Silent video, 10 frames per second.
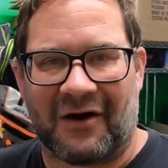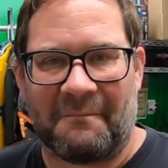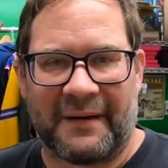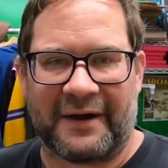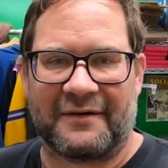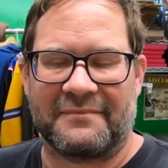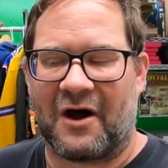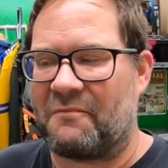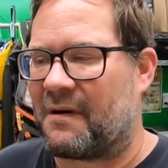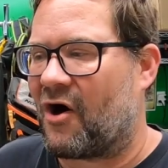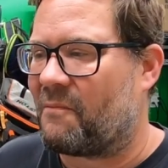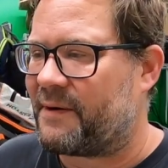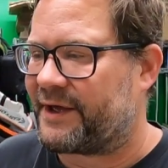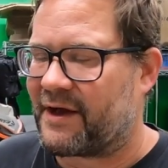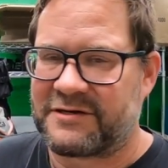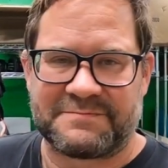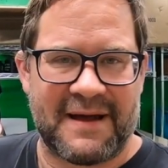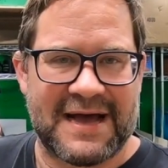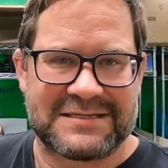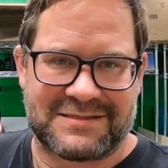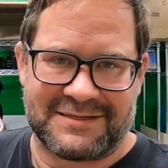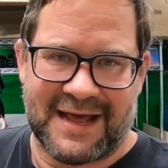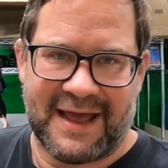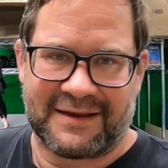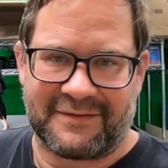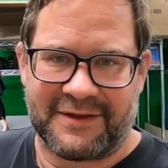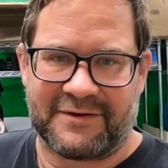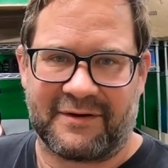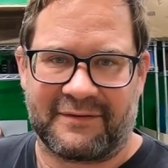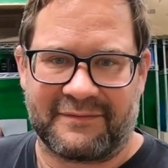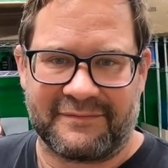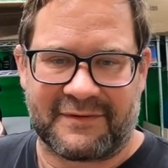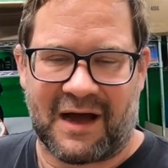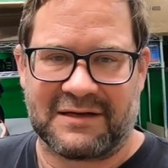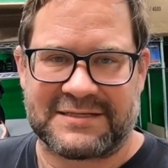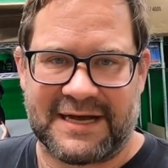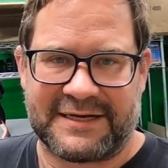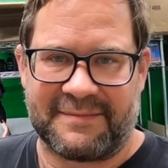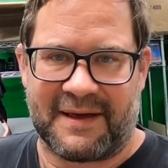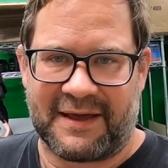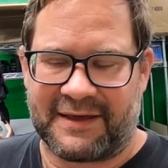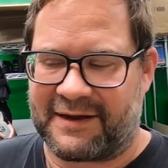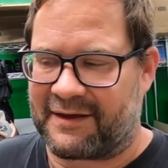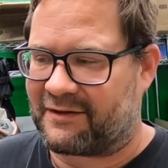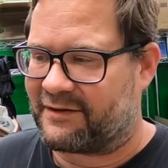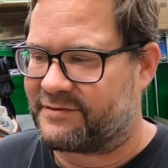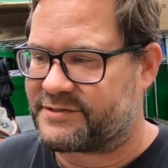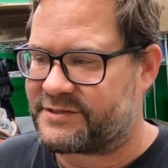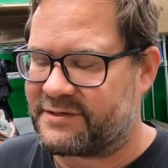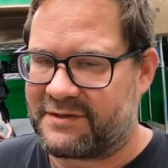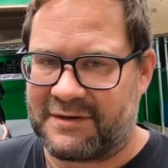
don't bug them. Hope, hope it goes past the date, and then you can contact eBay and get it closed.